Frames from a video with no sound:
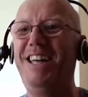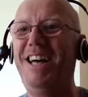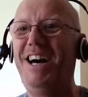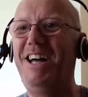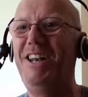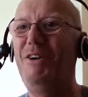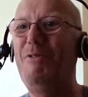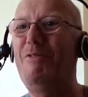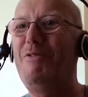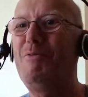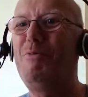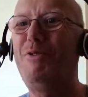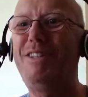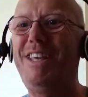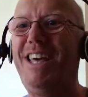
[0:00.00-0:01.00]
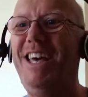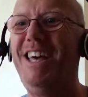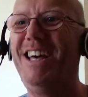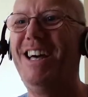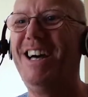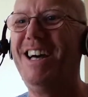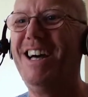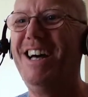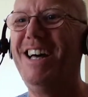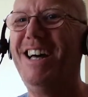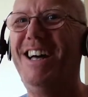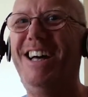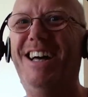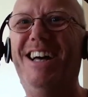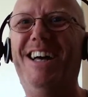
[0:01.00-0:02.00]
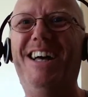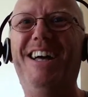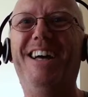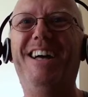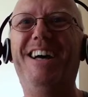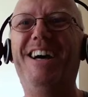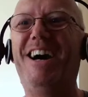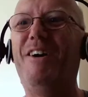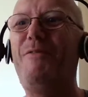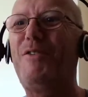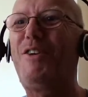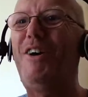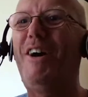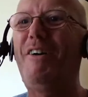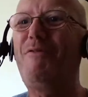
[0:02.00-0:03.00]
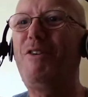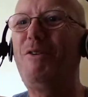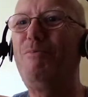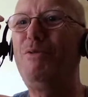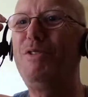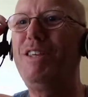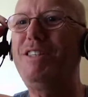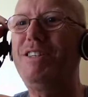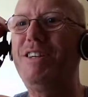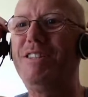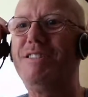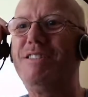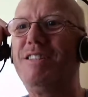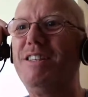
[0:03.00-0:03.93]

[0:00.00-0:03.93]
Hello everybody. I forgot I've got to put this on.